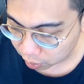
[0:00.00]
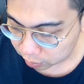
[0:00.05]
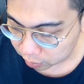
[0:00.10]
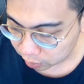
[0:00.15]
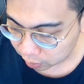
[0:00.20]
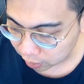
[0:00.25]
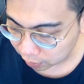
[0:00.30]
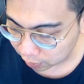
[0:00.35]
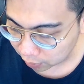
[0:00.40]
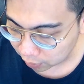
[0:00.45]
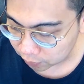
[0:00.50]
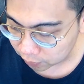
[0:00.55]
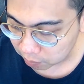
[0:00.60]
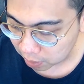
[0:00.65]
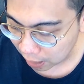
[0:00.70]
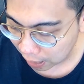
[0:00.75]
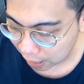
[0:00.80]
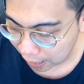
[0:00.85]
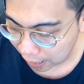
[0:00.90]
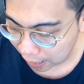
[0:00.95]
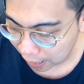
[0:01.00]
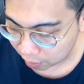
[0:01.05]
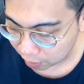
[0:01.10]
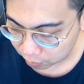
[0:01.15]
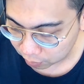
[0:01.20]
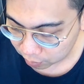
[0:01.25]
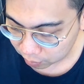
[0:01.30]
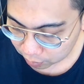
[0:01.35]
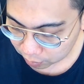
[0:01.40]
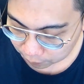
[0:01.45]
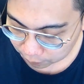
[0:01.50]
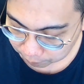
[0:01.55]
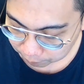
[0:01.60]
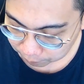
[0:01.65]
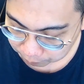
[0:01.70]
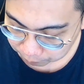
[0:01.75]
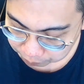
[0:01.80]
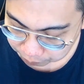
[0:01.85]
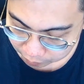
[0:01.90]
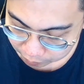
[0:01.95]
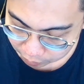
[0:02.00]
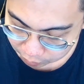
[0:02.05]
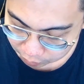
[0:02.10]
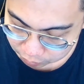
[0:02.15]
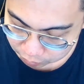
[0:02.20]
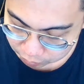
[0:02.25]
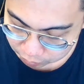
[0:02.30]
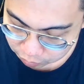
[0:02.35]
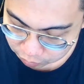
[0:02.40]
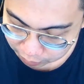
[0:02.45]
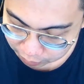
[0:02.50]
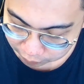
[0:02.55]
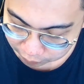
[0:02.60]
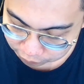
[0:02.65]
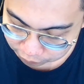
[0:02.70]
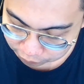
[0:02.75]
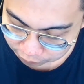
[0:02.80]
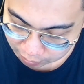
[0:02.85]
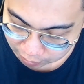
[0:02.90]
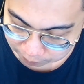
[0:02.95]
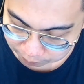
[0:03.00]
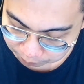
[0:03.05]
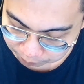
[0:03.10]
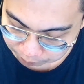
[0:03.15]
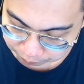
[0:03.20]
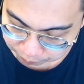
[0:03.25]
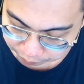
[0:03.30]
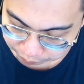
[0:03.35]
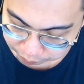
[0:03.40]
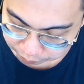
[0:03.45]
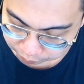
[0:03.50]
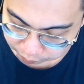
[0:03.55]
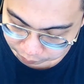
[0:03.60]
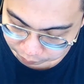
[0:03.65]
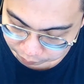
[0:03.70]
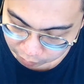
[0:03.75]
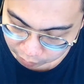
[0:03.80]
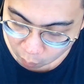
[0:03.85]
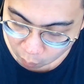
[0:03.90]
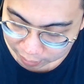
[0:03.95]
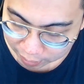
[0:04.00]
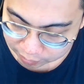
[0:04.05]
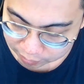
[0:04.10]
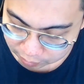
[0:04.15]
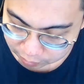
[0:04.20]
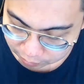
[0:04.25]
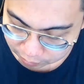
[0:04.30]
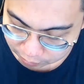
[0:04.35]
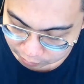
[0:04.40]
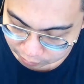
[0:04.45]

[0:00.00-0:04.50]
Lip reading: give them the how. So give them the what.